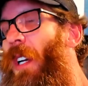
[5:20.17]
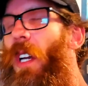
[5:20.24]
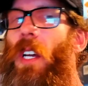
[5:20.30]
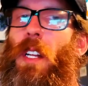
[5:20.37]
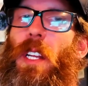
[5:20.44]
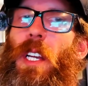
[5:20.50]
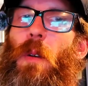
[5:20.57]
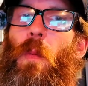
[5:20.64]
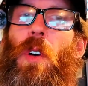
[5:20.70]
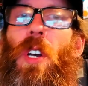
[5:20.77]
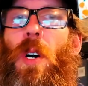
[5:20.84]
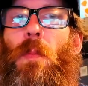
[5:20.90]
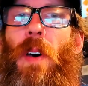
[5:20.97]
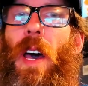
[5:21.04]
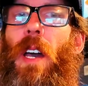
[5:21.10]
And then we'll
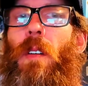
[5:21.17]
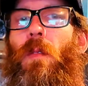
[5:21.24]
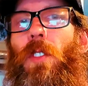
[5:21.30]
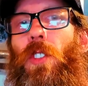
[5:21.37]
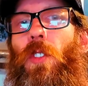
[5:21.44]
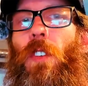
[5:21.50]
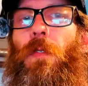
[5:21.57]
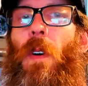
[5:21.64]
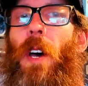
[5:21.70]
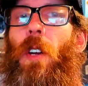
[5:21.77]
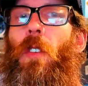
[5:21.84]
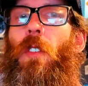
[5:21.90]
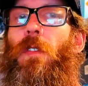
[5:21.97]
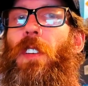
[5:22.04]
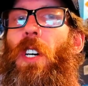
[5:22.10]
come back, we'll do a
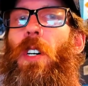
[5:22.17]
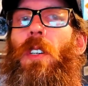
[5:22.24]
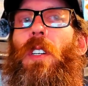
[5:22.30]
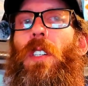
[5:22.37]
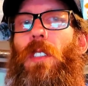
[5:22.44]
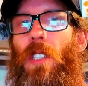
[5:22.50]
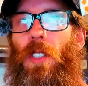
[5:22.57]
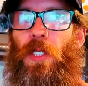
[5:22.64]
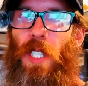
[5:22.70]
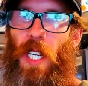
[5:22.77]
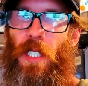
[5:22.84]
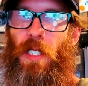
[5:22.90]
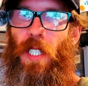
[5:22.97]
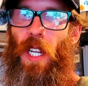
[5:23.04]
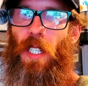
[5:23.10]
final review, a little
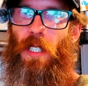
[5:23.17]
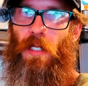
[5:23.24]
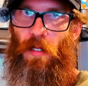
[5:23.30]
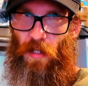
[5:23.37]
taste test.